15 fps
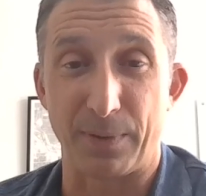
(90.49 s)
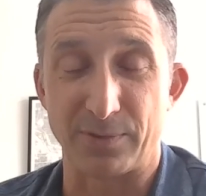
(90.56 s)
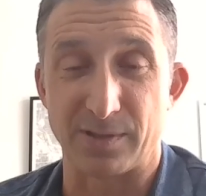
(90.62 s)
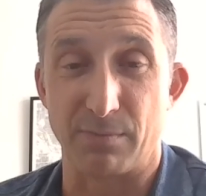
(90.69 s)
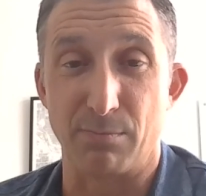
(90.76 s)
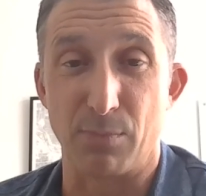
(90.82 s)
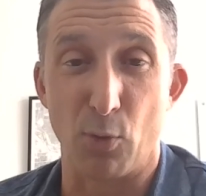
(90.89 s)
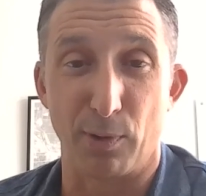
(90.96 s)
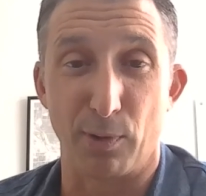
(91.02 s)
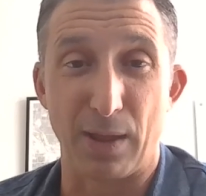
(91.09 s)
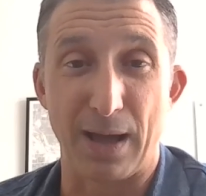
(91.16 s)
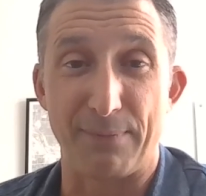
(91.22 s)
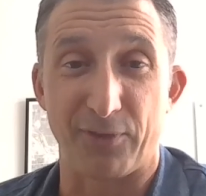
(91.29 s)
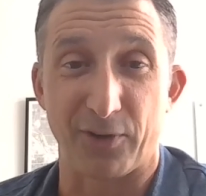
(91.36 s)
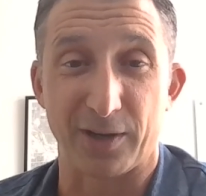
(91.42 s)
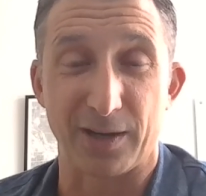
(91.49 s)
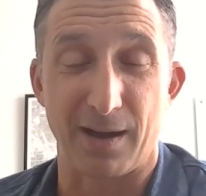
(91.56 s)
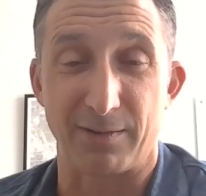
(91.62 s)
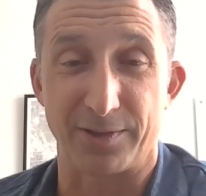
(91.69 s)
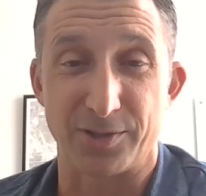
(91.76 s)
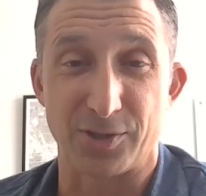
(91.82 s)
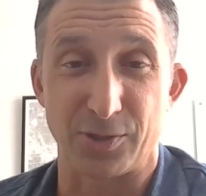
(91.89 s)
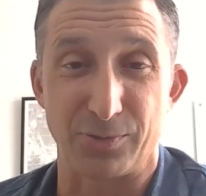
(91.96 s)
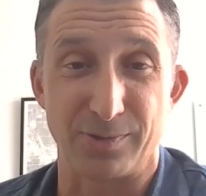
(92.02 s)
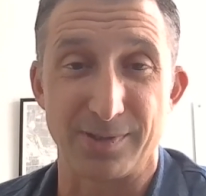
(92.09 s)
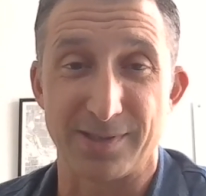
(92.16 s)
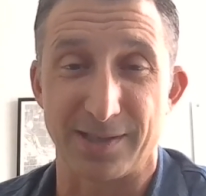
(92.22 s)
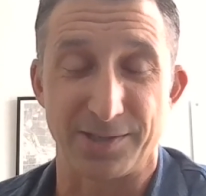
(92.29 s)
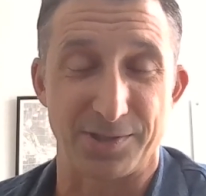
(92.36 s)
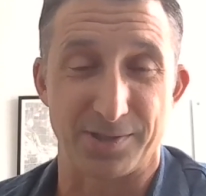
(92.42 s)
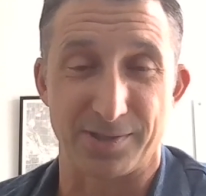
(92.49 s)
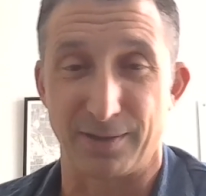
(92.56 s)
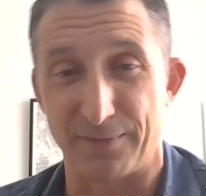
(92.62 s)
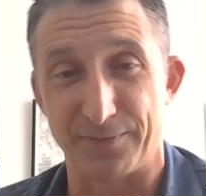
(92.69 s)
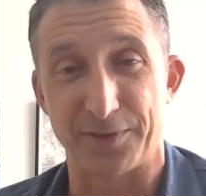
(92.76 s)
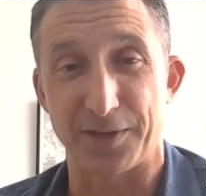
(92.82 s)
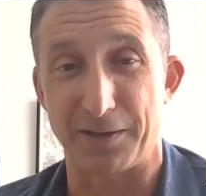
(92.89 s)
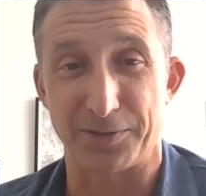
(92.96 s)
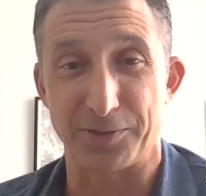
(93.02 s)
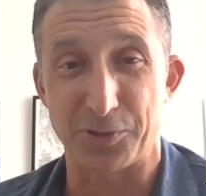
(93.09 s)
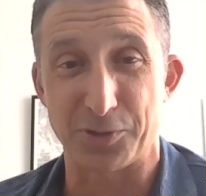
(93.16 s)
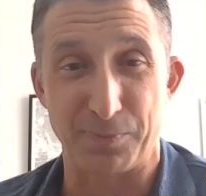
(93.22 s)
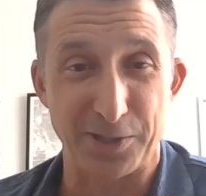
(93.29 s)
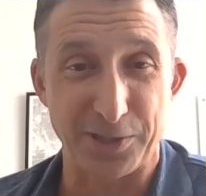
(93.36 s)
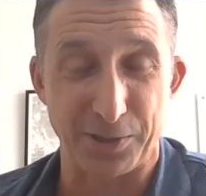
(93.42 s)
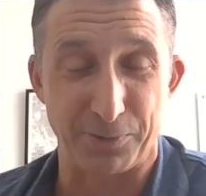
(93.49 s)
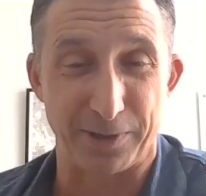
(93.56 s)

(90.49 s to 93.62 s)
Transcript: It was a mobile app for college students. I just loved college so much.